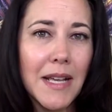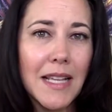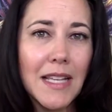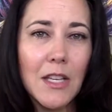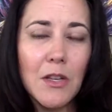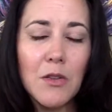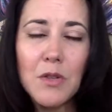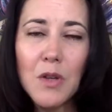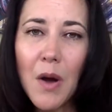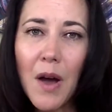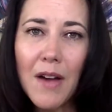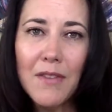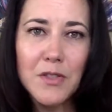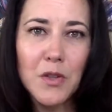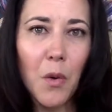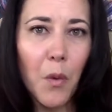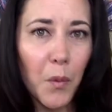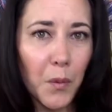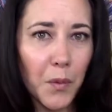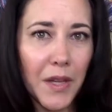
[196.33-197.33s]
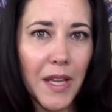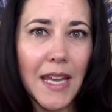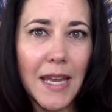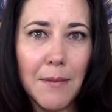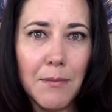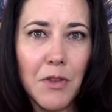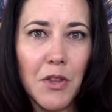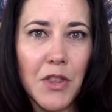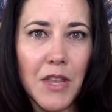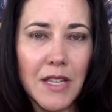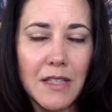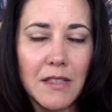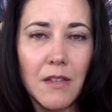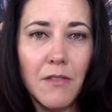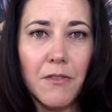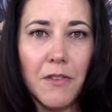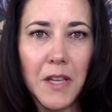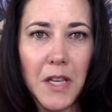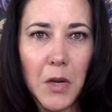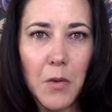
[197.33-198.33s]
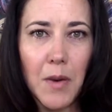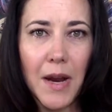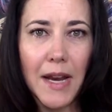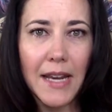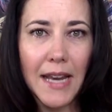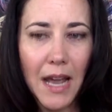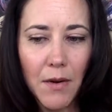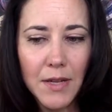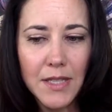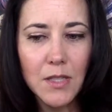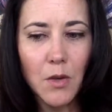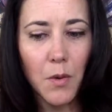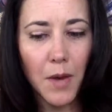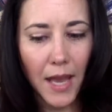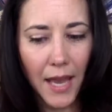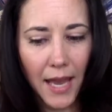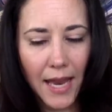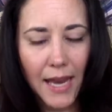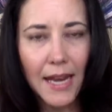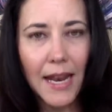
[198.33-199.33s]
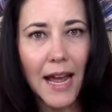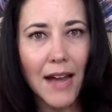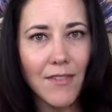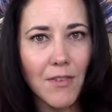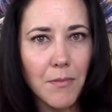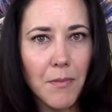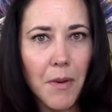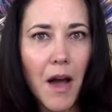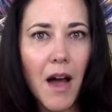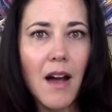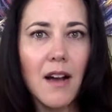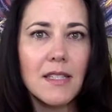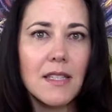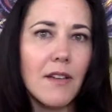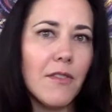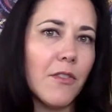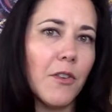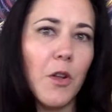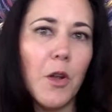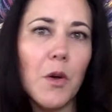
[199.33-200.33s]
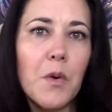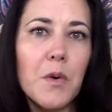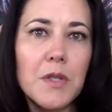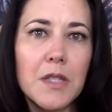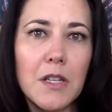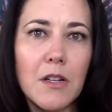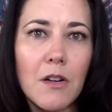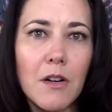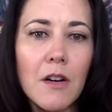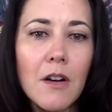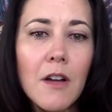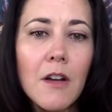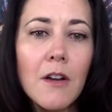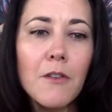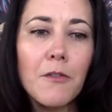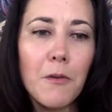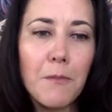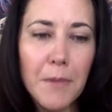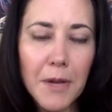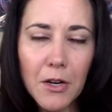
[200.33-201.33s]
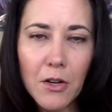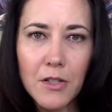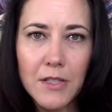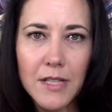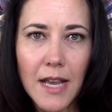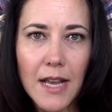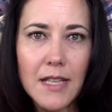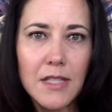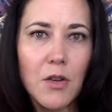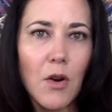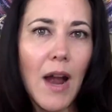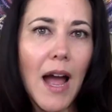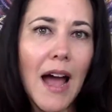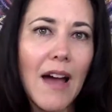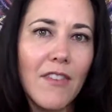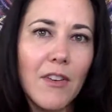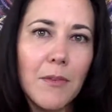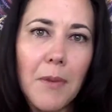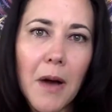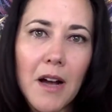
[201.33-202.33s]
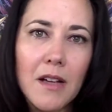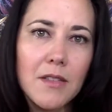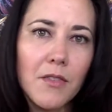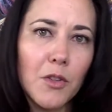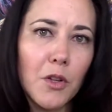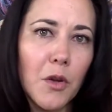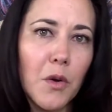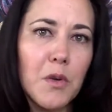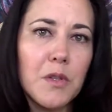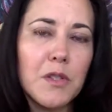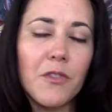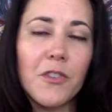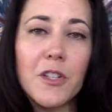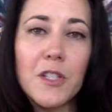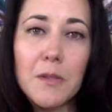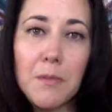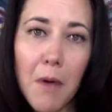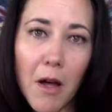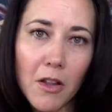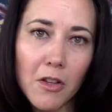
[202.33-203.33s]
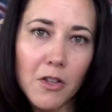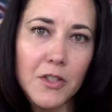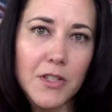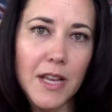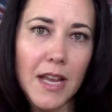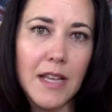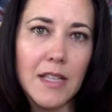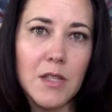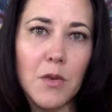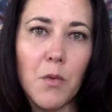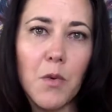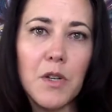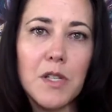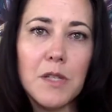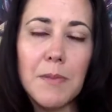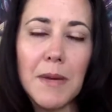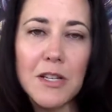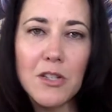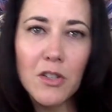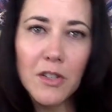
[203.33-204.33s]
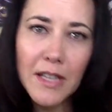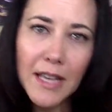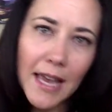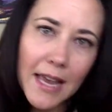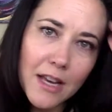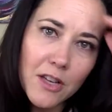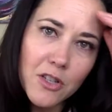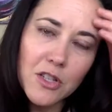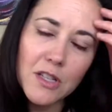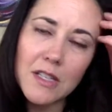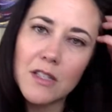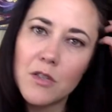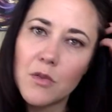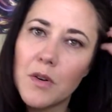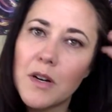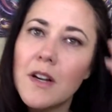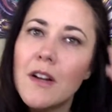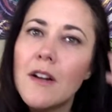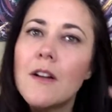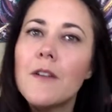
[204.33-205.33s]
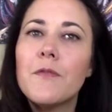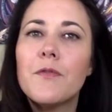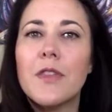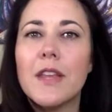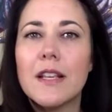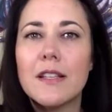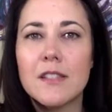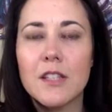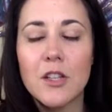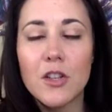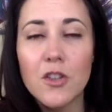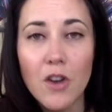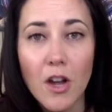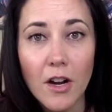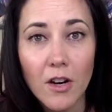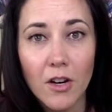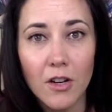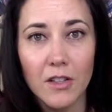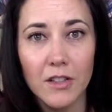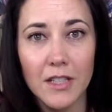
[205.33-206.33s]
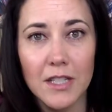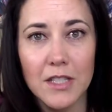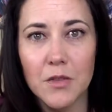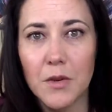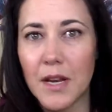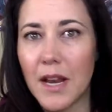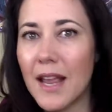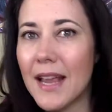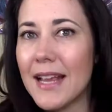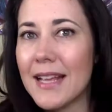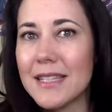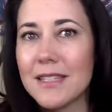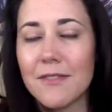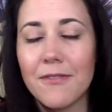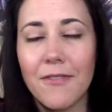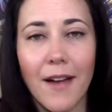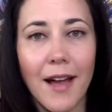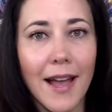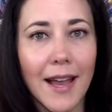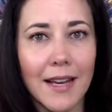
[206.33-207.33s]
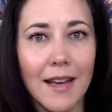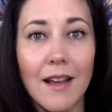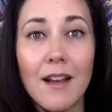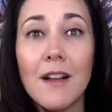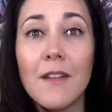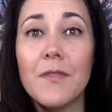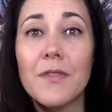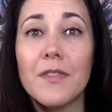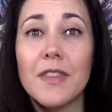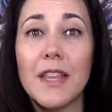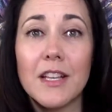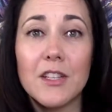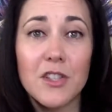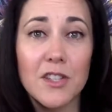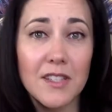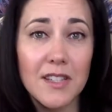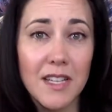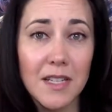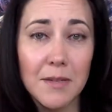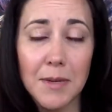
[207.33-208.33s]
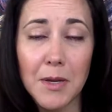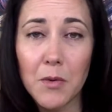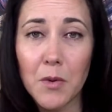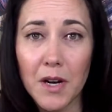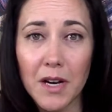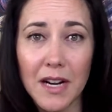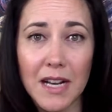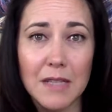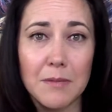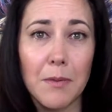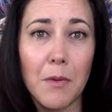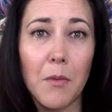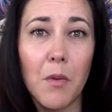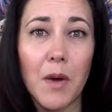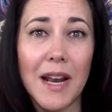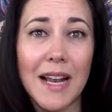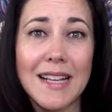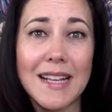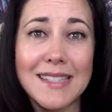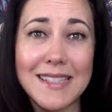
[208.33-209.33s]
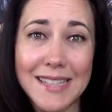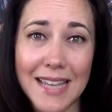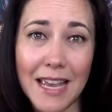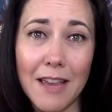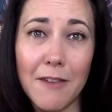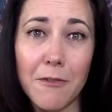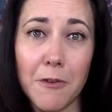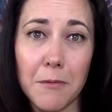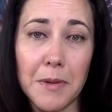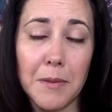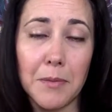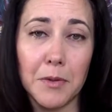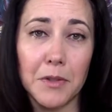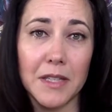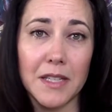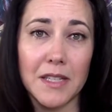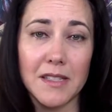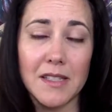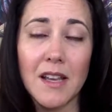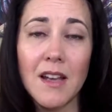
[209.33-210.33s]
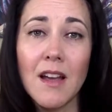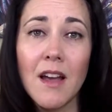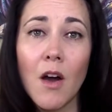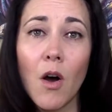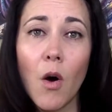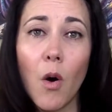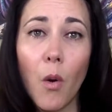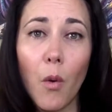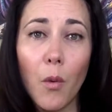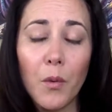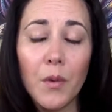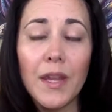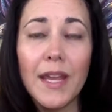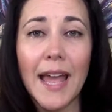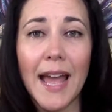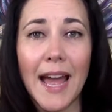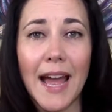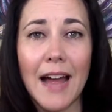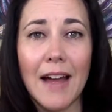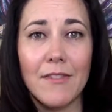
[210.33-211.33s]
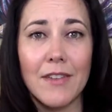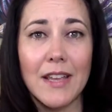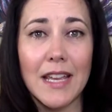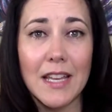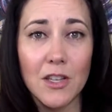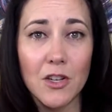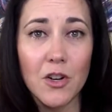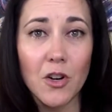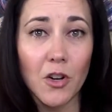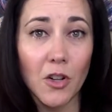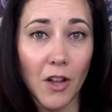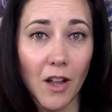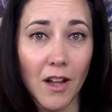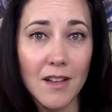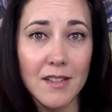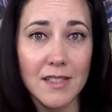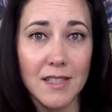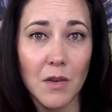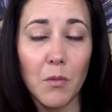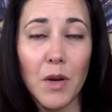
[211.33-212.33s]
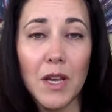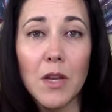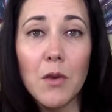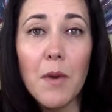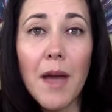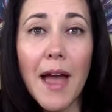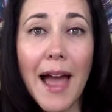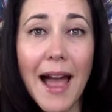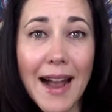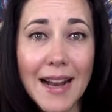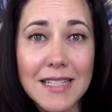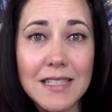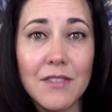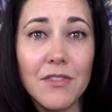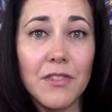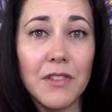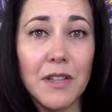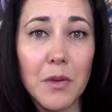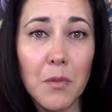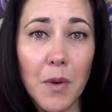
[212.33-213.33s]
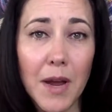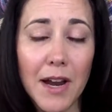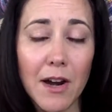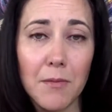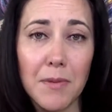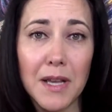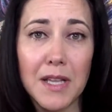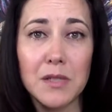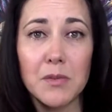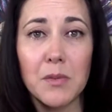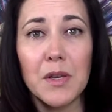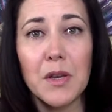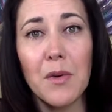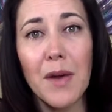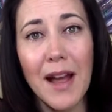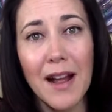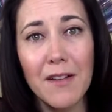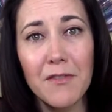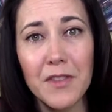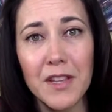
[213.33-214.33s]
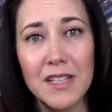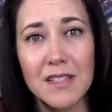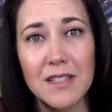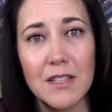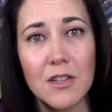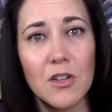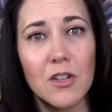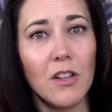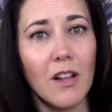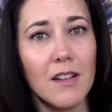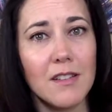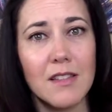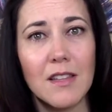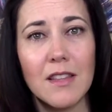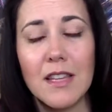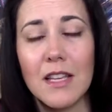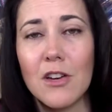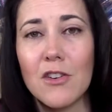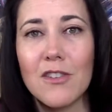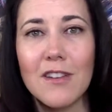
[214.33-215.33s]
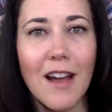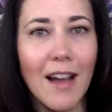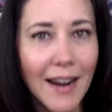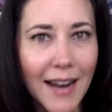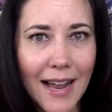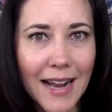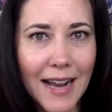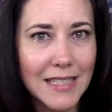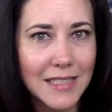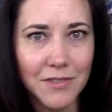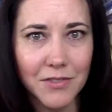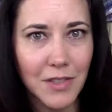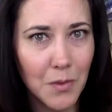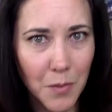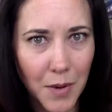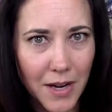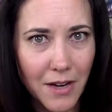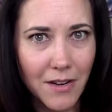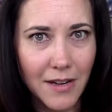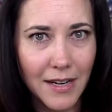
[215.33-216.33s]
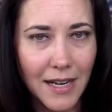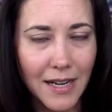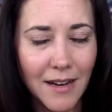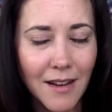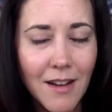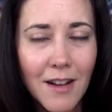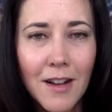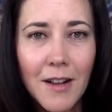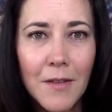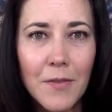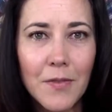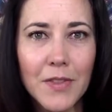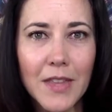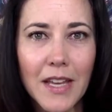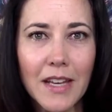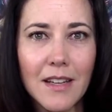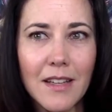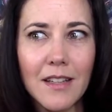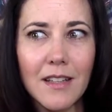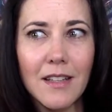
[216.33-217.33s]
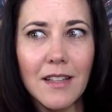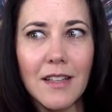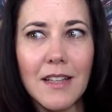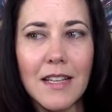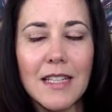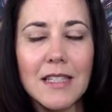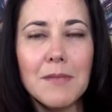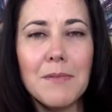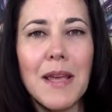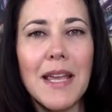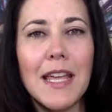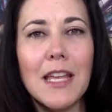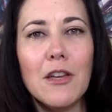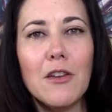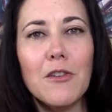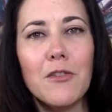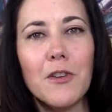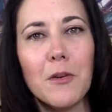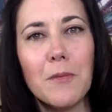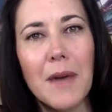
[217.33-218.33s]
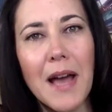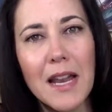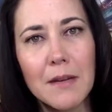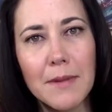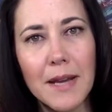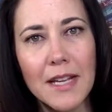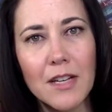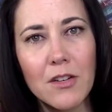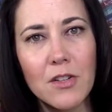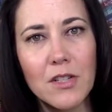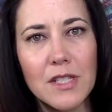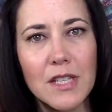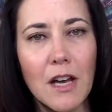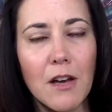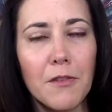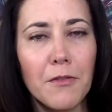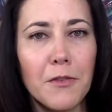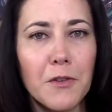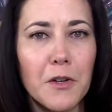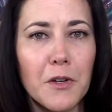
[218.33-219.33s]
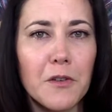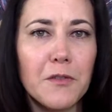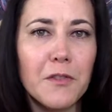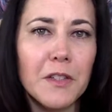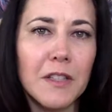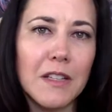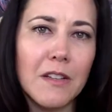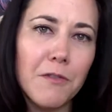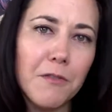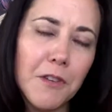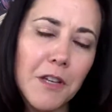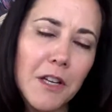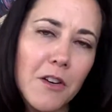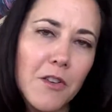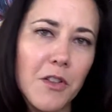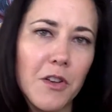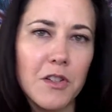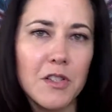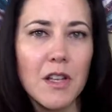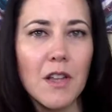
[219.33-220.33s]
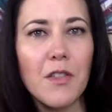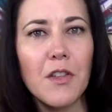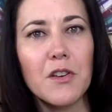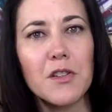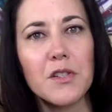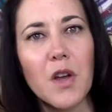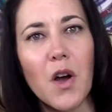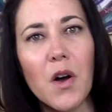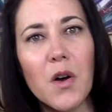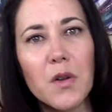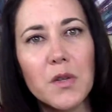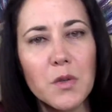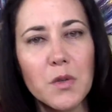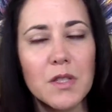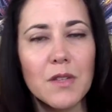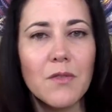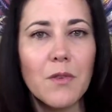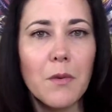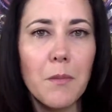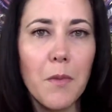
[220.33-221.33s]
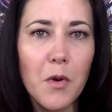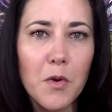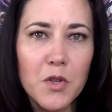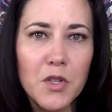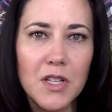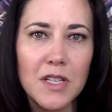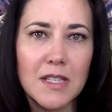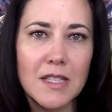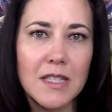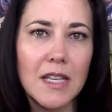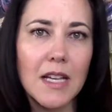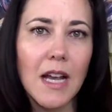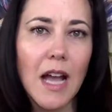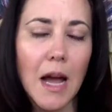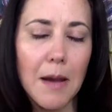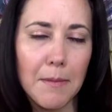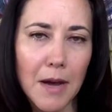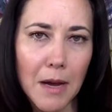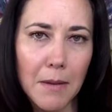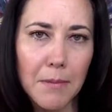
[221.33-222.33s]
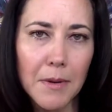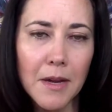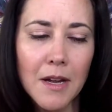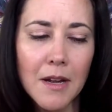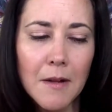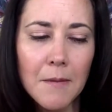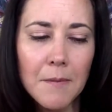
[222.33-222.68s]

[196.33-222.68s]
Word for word: You don't have to only keep the things that fit you right now. It's okay to have a box of clothes that are for bigger days, or have a box of clothes for smaller days or special occasions or things that you're not currently doing. It's fine. They just need to be organized. But what I say for people is only have in your closet what you actively wear, because when you have things in your closet that you're not actively wearing, then it's making you feel bad about yourself, or you're feeling fear. There's all sorts of emotions that come up.